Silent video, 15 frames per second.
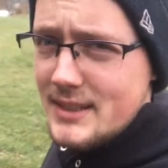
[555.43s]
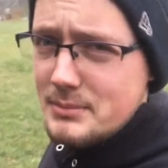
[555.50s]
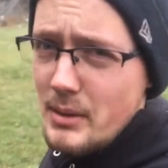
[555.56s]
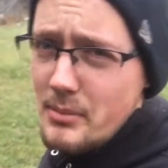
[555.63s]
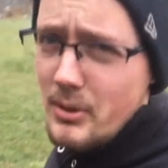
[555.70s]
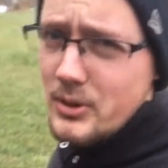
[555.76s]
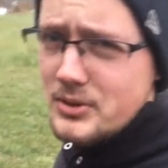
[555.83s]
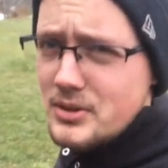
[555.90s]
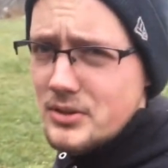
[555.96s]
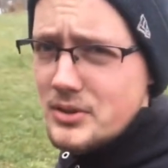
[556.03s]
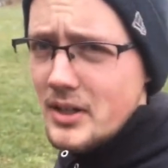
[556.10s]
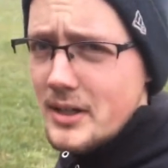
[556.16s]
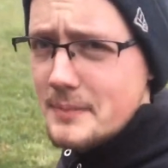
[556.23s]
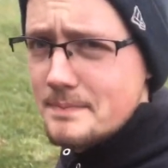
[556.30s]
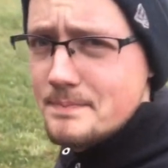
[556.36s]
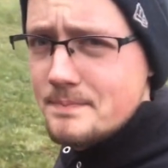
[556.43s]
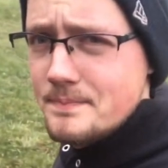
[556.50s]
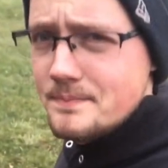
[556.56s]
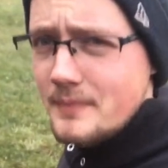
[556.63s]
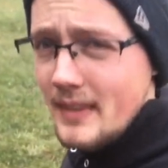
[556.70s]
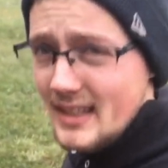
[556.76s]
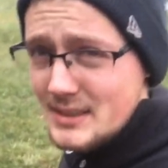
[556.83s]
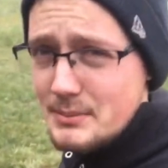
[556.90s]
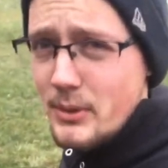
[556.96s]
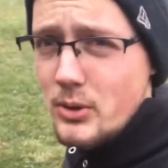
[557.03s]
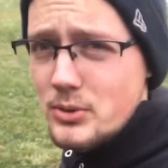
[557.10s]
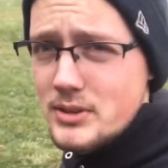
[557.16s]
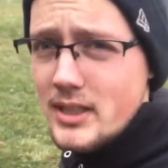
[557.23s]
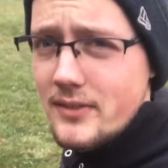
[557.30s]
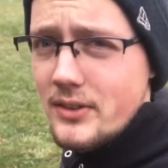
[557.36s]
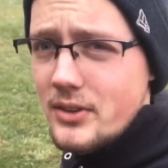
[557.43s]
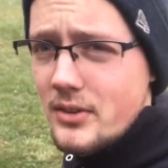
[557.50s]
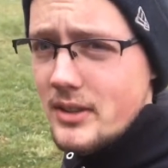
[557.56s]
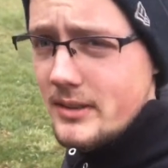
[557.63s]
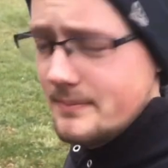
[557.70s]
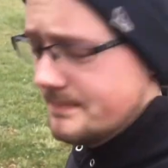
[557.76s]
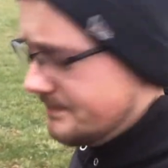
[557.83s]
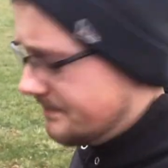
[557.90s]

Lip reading: is my personal truck. That's my old 7.3.